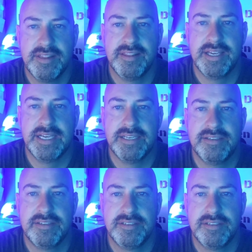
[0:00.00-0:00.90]
that
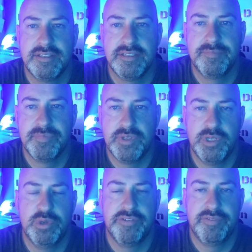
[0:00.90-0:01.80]

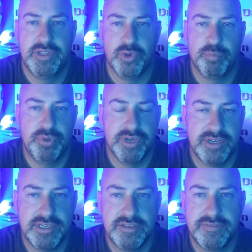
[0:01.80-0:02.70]
you have either put
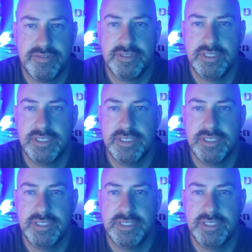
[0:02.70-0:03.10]
off,